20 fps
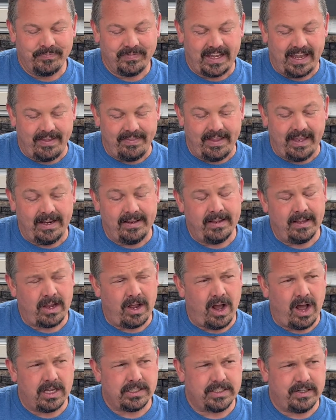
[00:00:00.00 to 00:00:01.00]
then the
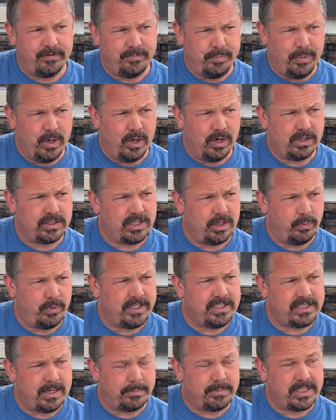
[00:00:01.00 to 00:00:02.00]
cost of books, and we
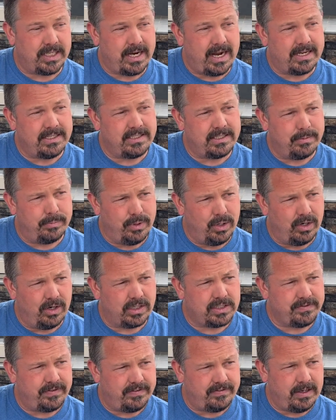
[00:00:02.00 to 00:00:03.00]
subsidize the
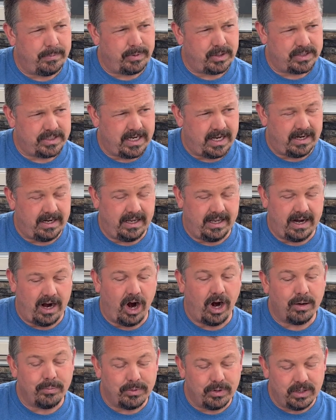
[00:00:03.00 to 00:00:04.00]
books 50%. And
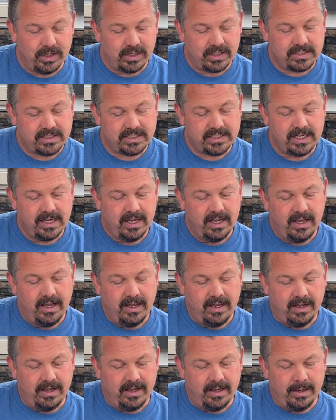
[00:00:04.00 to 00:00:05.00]
our books
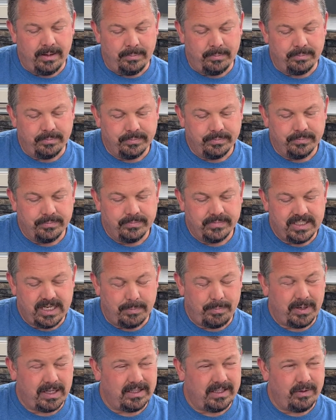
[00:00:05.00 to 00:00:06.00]

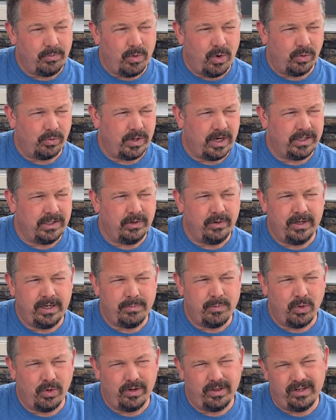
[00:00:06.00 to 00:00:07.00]
typically won't run you any
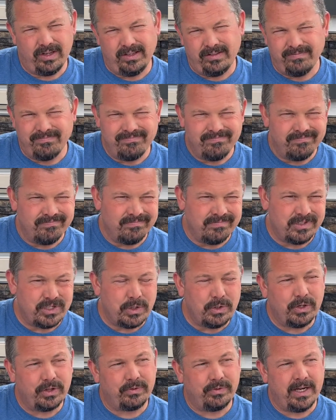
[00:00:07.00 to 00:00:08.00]
more than $200
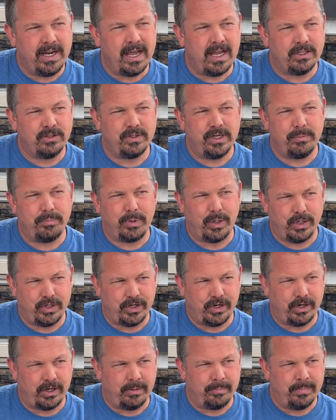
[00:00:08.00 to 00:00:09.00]
to $300 per
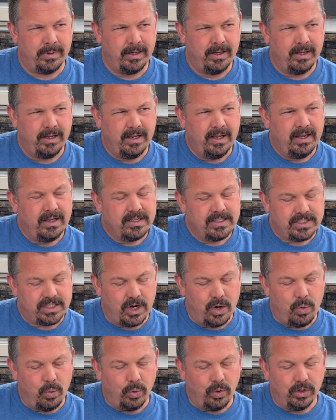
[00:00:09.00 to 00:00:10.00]
term. So
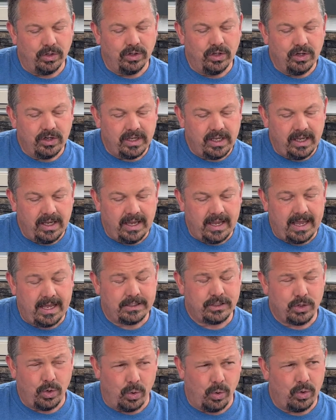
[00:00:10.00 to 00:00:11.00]
we're looking at
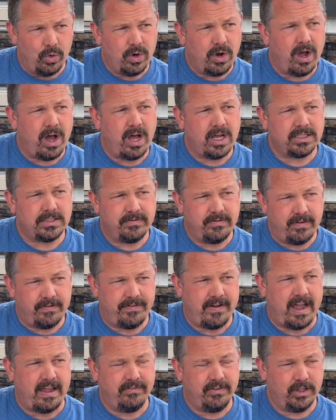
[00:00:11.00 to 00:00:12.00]
total cost of a
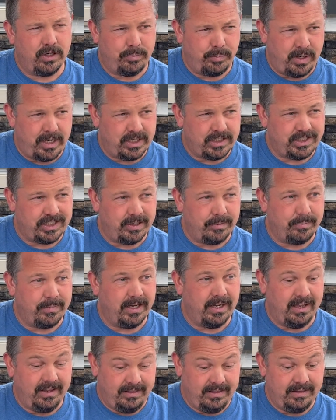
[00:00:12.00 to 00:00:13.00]
5-year apprenticeship.
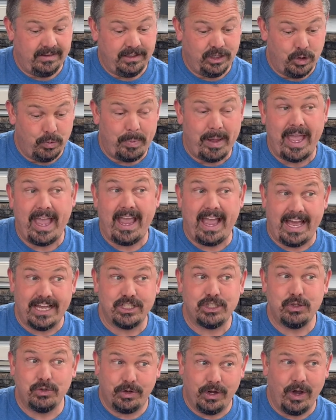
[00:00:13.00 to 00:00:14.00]
Again, you pay
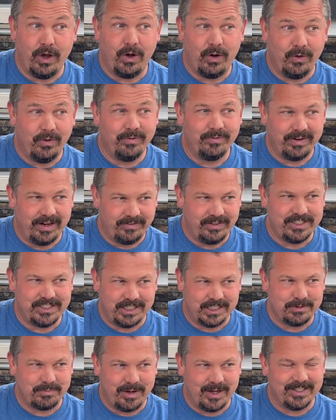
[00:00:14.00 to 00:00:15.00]
as you go every
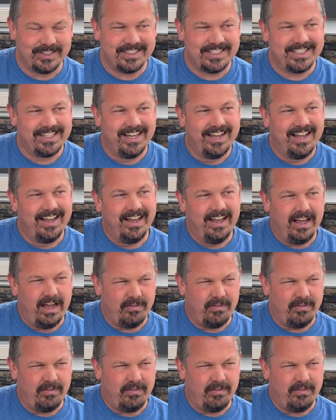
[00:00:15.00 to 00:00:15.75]
6 months, of